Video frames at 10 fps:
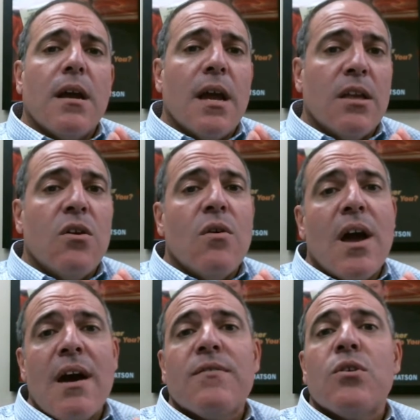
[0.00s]
and you
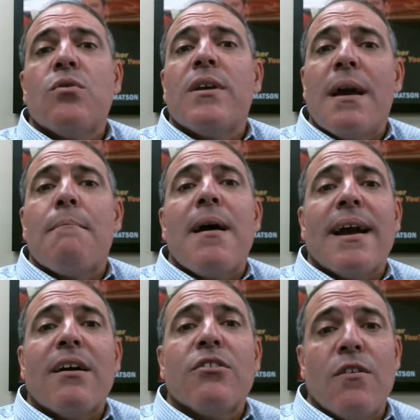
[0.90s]
have to get
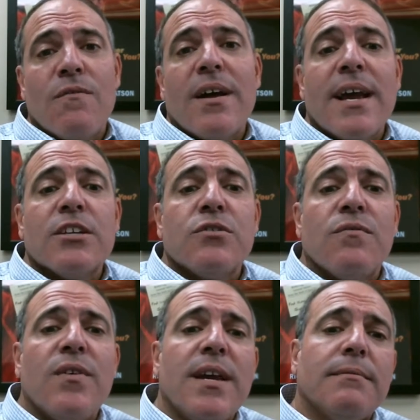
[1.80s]
back on your financial
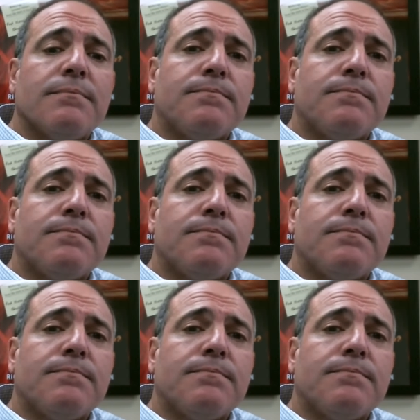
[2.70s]
feet.